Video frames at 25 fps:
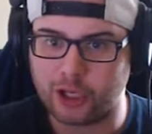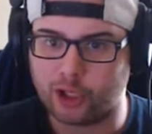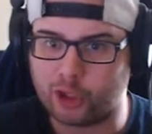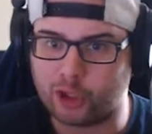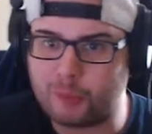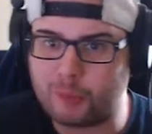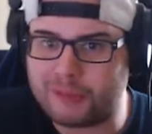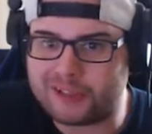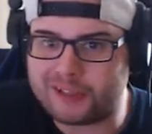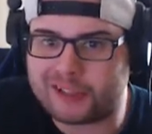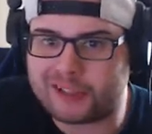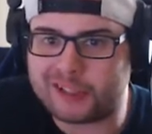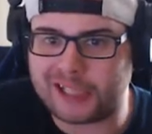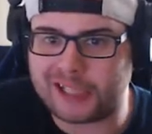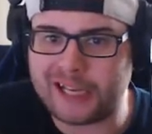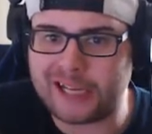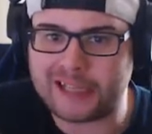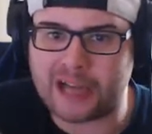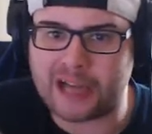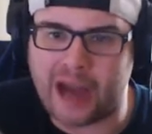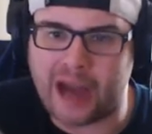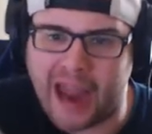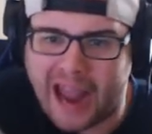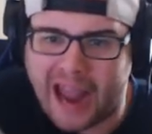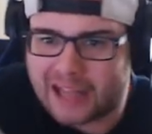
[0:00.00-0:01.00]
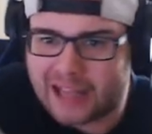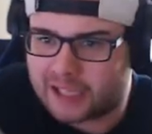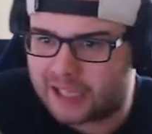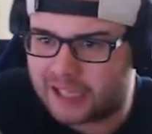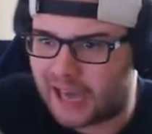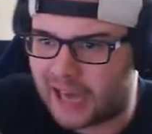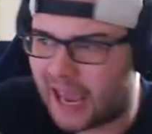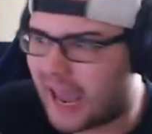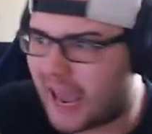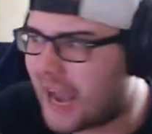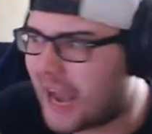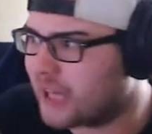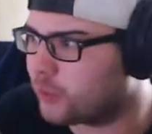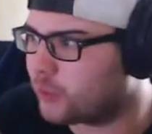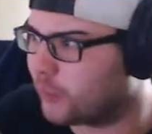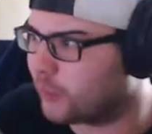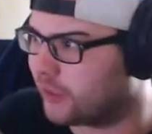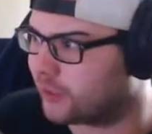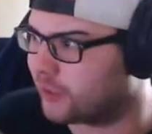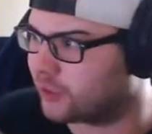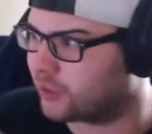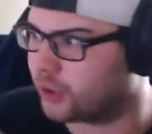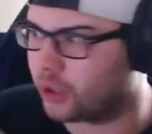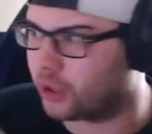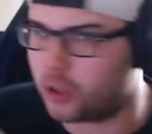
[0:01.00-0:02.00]
you'll be sitting there at the cash
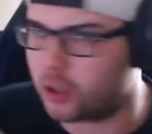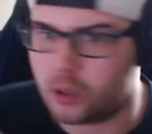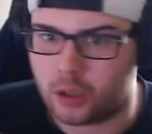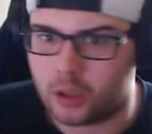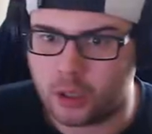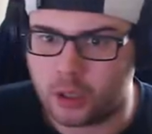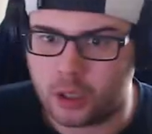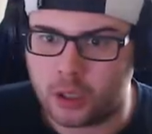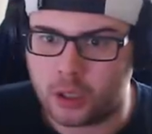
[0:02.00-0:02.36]
register,